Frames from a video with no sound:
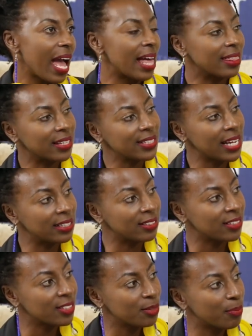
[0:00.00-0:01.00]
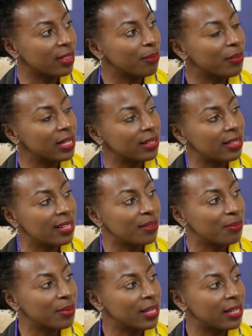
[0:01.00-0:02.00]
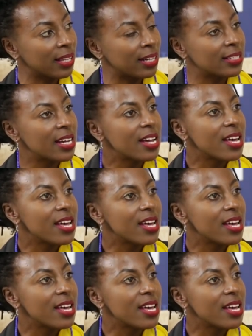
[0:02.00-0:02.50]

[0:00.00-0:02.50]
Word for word: other challenges, but the main thing being that